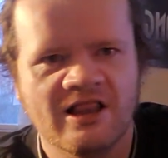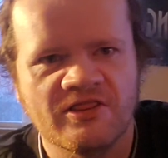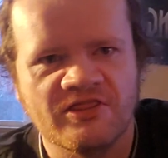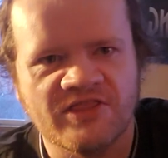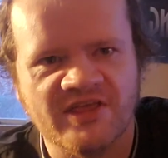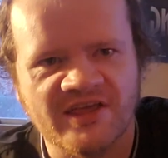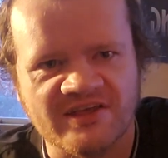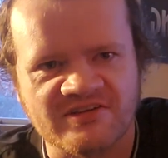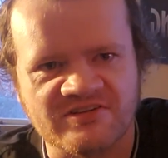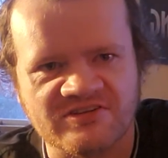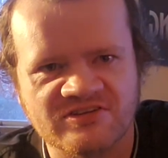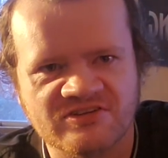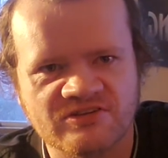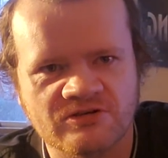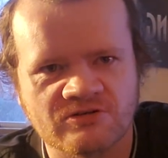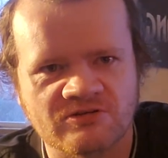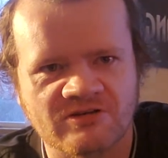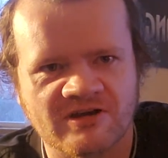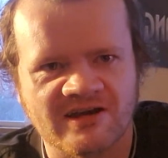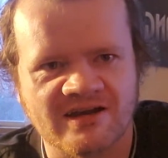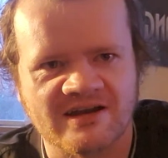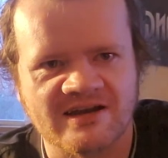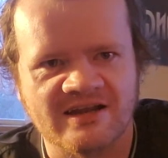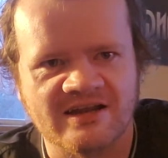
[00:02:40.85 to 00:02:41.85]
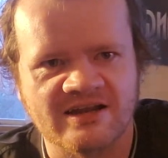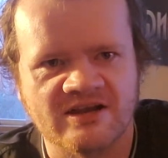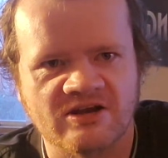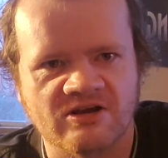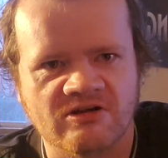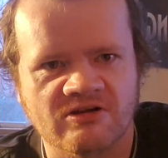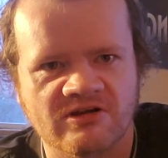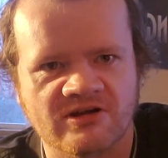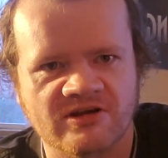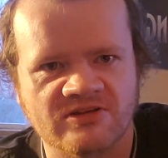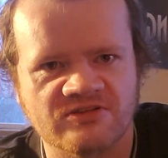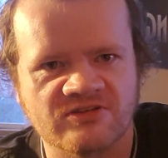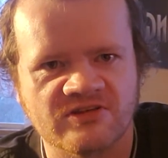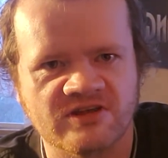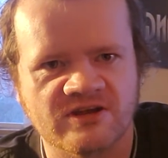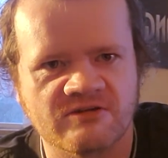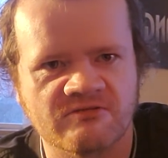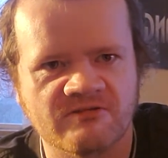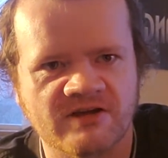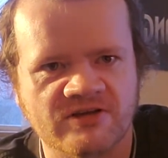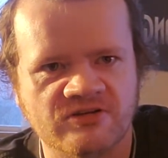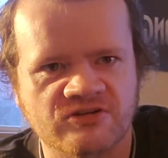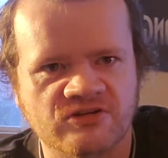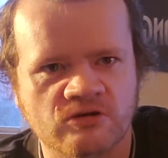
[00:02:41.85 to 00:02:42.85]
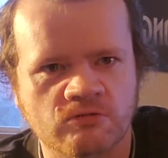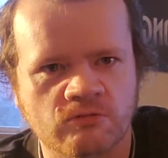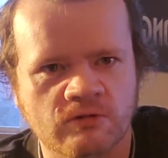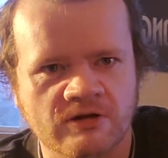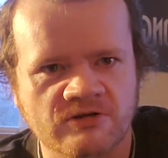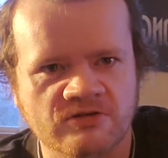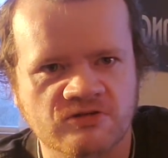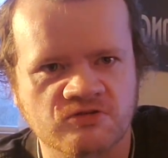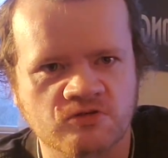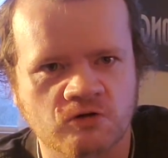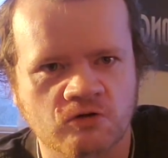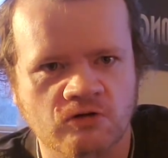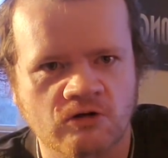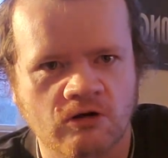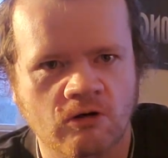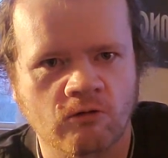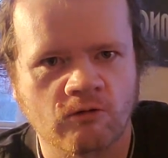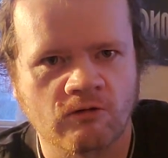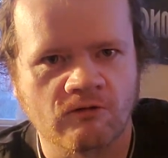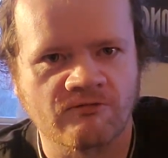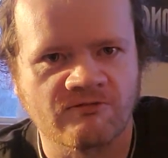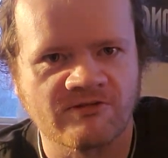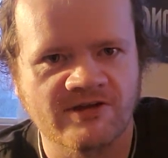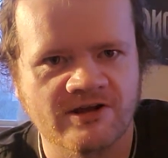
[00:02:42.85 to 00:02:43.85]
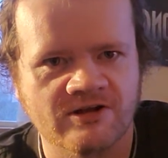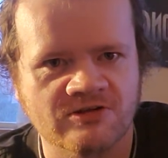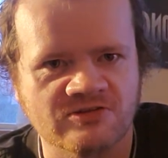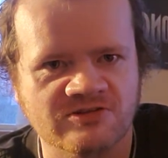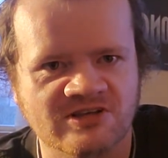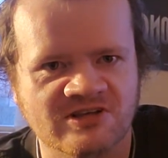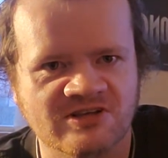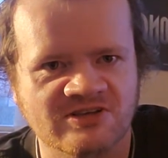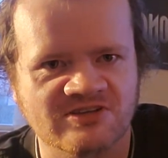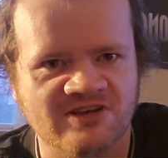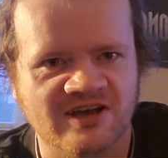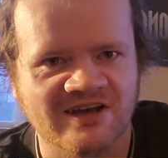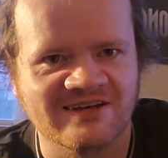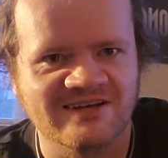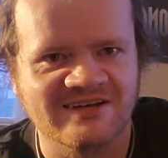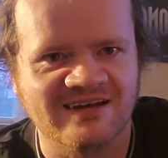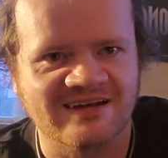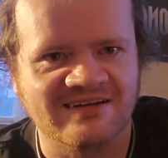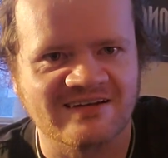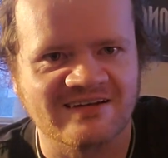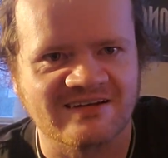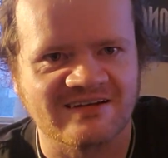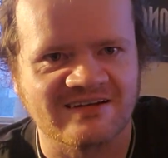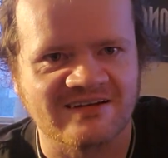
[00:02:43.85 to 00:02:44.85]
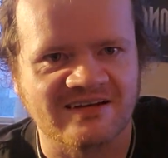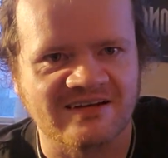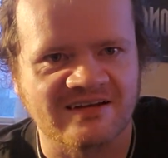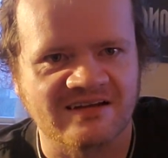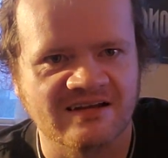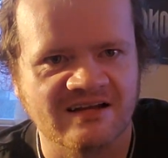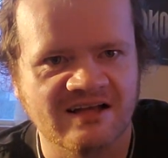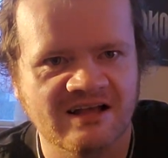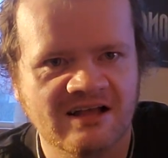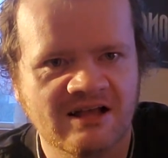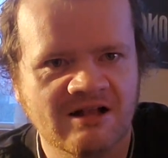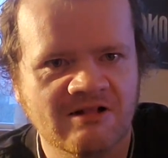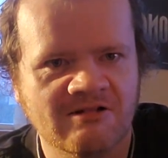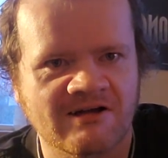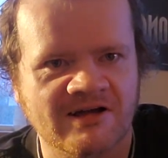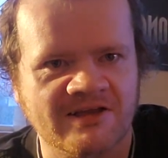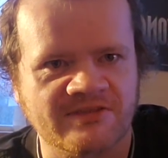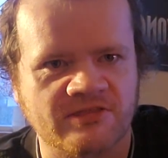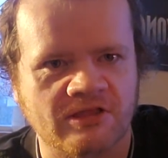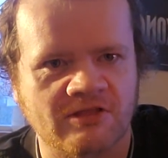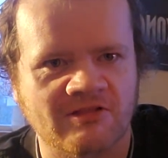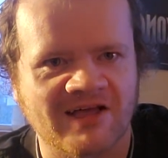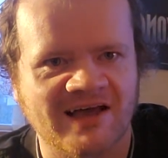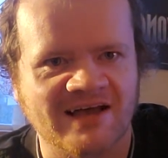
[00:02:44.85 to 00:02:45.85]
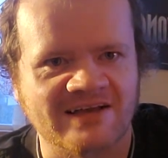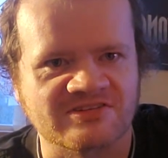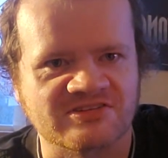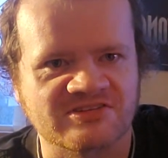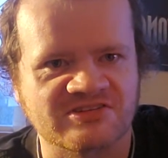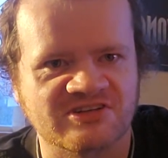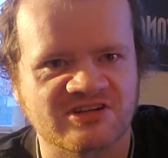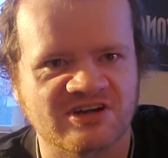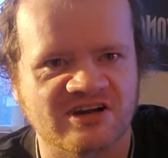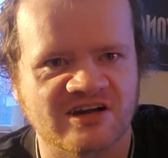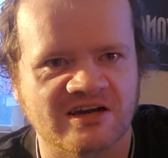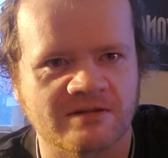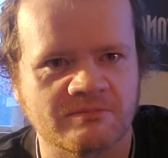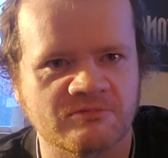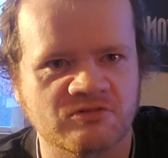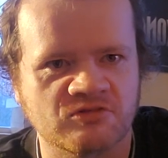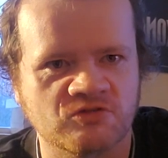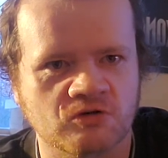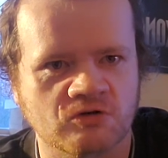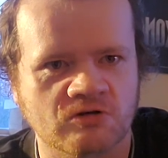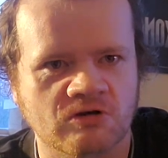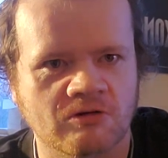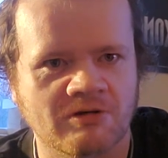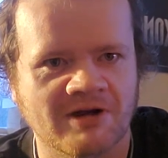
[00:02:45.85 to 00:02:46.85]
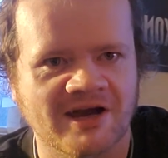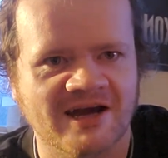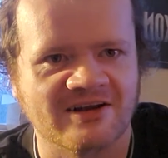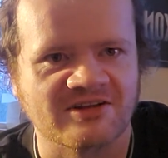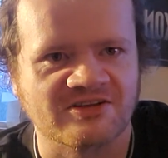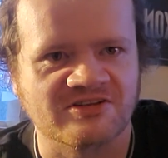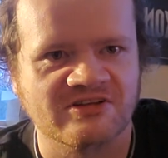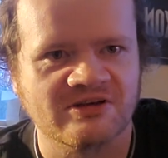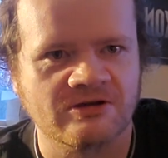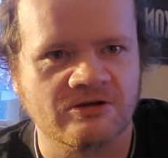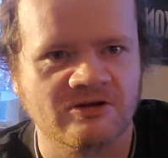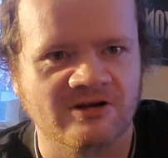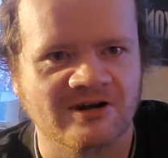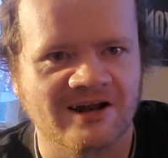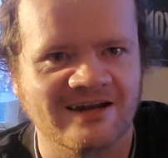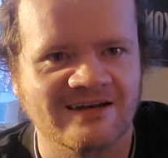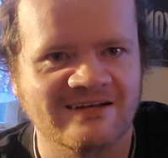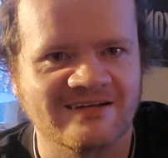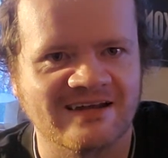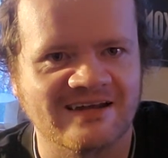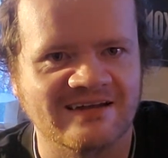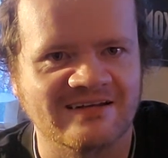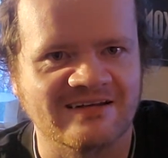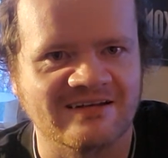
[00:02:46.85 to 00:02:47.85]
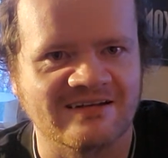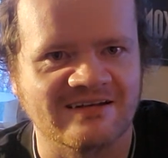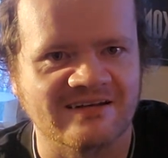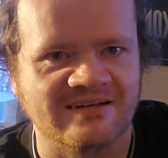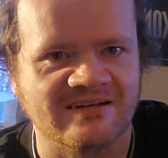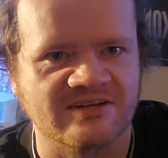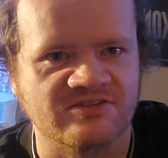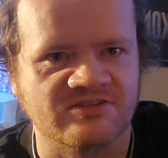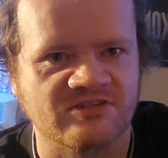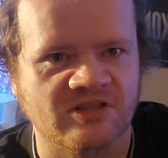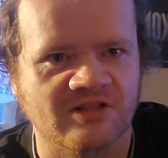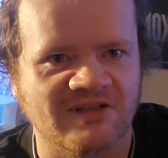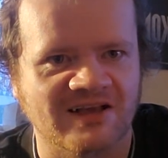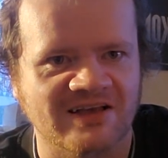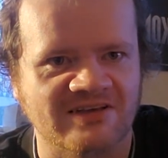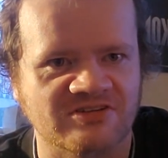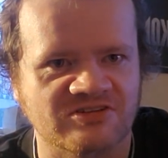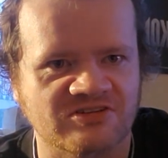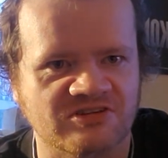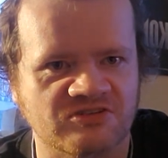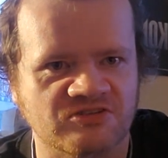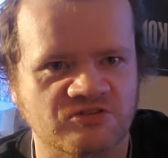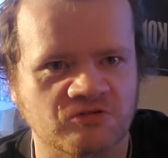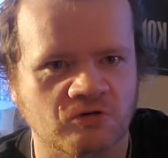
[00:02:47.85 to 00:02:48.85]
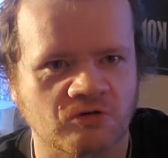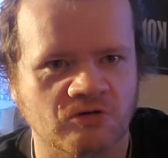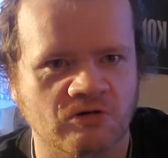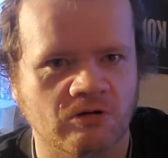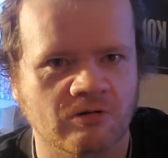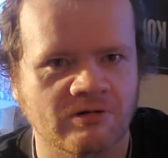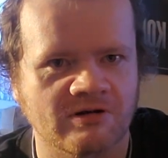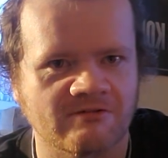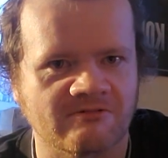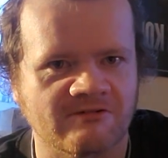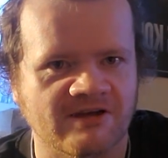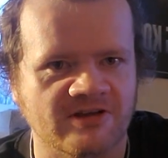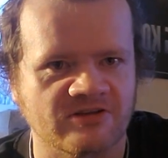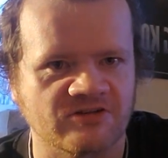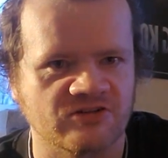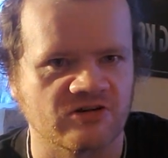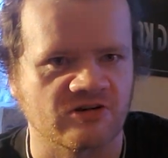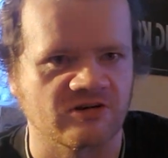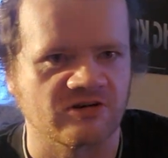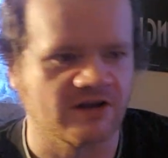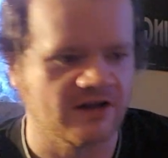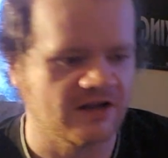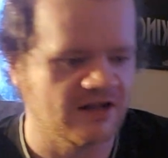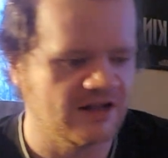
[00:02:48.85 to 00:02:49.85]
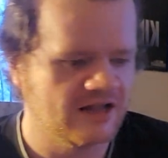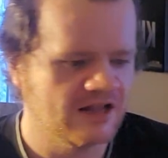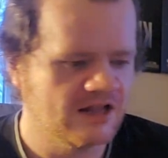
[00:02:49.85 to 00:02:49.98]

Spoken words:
This right here is the adventure where Zorro reveals his identity. Like, the last time Zorro had a secret identity is the last Zorro adventure.